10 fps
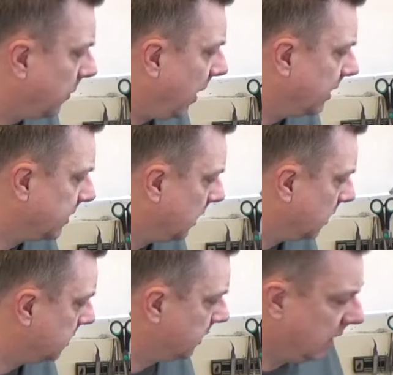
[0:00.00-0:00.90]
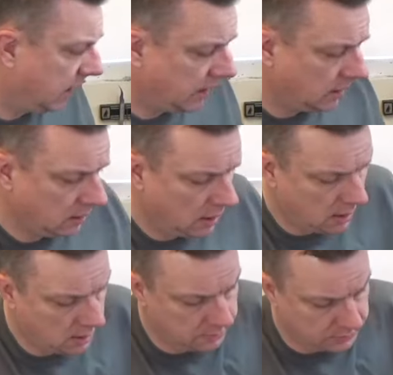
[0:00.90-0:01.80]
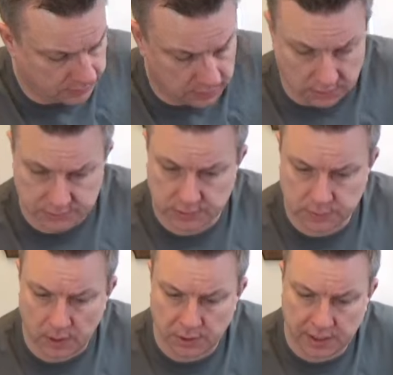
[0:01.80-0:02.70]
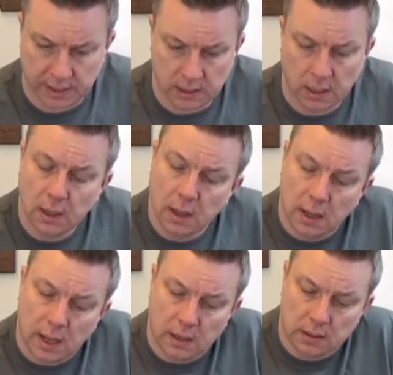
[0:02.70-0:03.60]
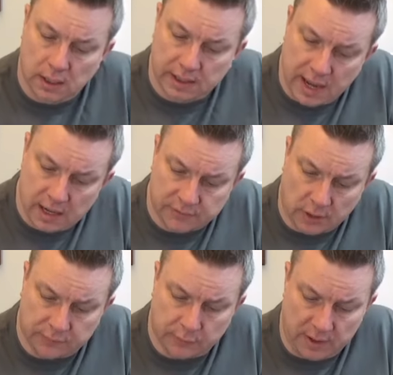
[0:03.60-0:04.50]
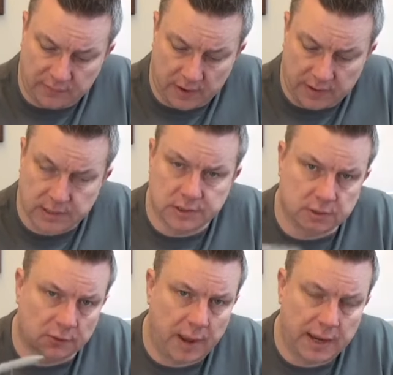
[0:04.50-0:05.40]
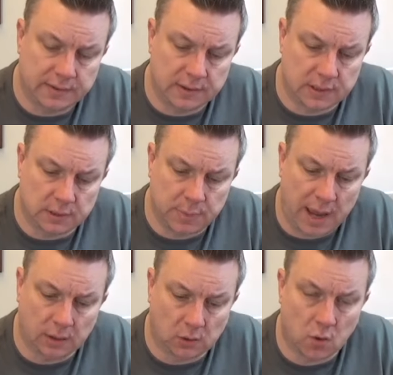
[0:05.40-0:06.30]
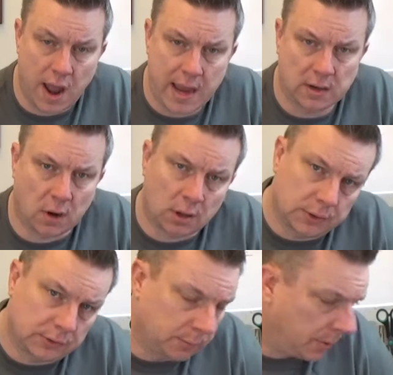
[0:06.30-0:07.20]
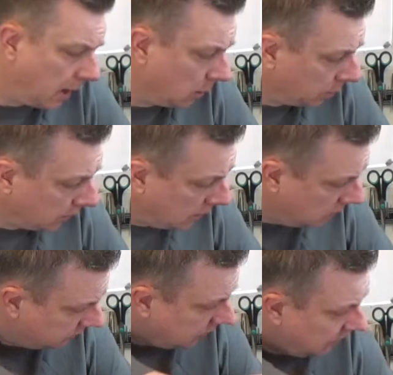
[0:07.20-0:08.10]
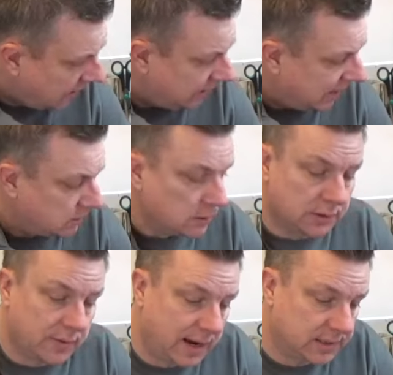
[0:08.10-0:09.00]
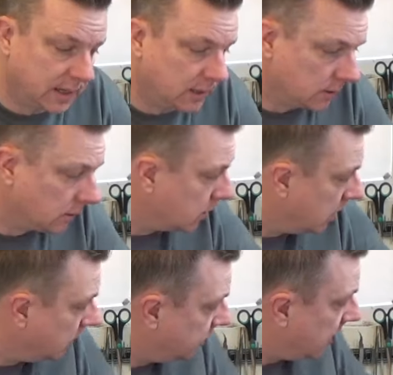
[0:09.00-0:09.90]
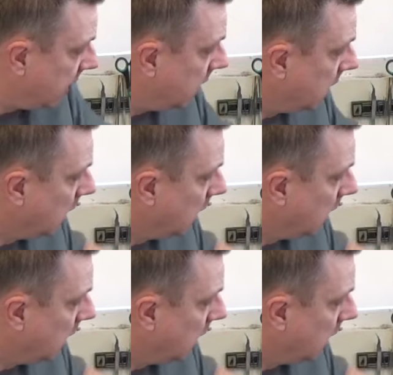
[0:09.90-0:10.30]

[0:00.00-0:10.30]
painted the reconnaissance pod here. Again, I've gone for a bit of variation, so I've painted this in pale grey rather than pale blue, so that'll add another accent underneath there.